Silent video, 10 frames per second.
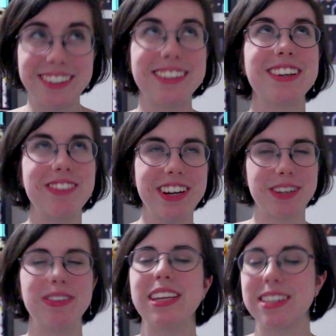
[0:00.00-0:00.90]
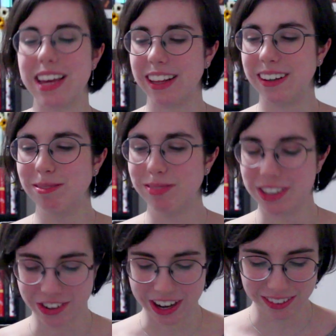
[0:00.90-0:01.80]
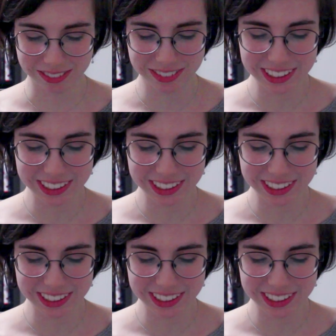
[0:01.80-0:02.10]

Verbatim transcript: There's so much. I'm really excited. It's great.